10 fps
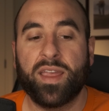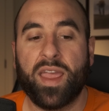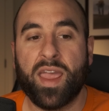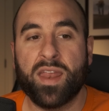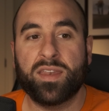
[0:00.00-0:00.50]

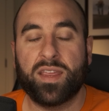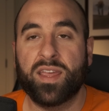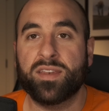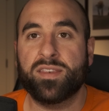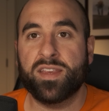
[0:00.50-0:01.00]
and
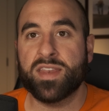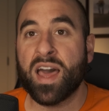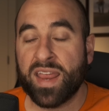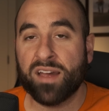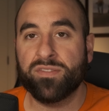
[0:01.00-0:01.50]
it did
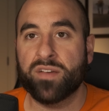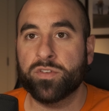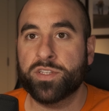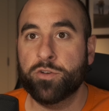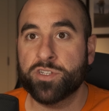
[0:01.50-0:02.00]
not have
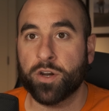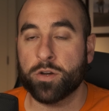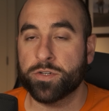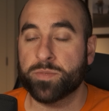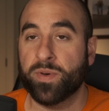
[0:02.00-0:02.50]
level 2
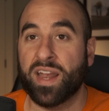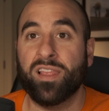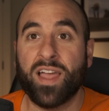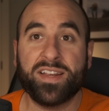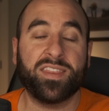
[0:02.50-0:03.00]
chargers, but I
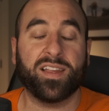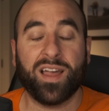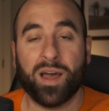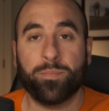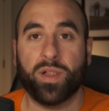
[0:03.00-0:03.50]
liked the
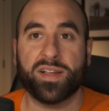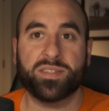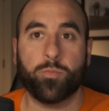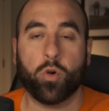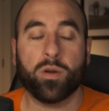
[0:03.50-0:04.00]

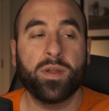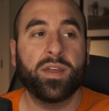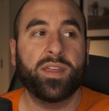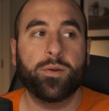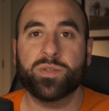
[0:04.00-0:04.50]
complex more.
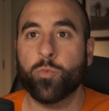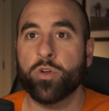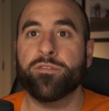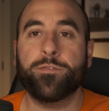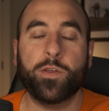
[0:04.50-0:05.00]
It was more
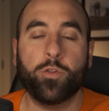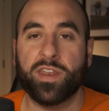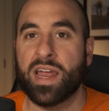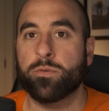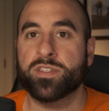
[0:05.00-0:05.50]
the feel
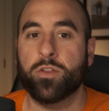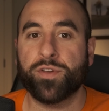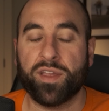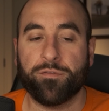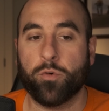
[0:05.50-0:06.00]
that I was
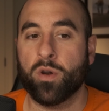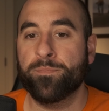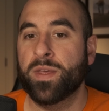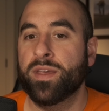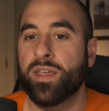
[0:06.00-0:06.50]
looking for.
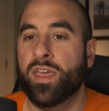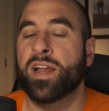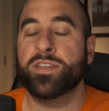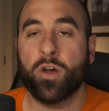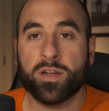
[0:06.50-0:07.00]
And
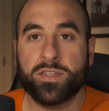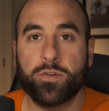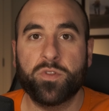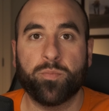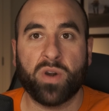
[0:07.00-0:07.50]
I talked
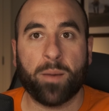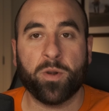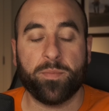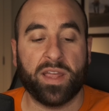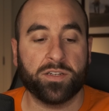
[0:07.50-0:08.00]
to the
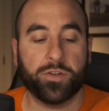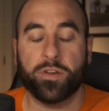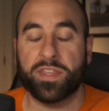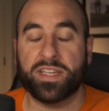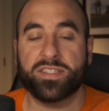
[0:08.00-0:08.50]
property manager
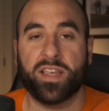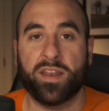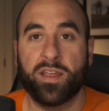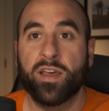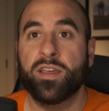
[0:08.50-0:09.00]
and they
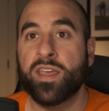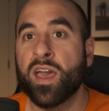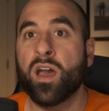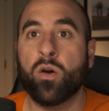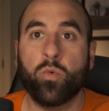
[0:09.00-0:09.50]
said,
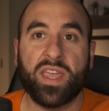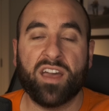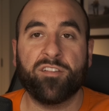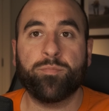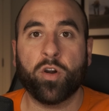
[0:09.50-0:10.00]
yeah, we
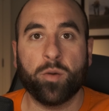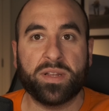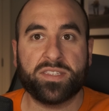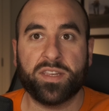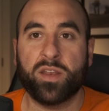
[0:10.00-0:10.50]
have
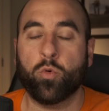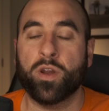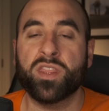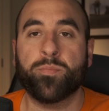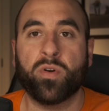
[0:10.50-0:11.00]
permits in. We're
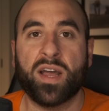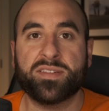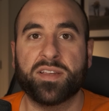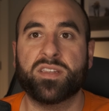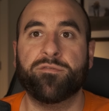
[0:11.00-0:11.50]
in the
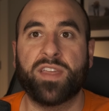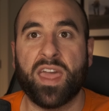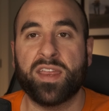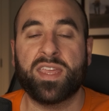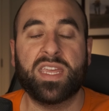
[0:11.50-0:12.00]
process of
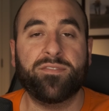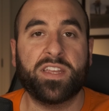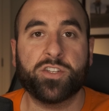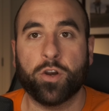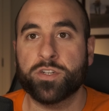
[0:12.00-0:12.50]
getting EV
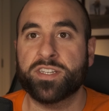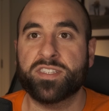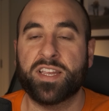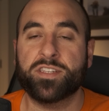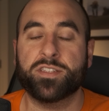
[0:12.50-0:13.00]
charging
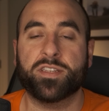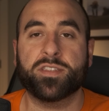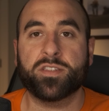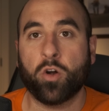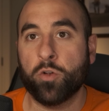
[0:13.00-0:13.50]
stations
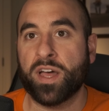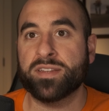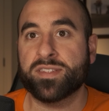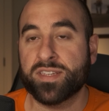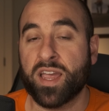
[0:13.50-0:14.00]
installed on
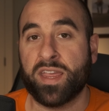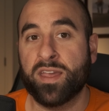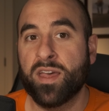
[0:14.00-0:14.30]
site.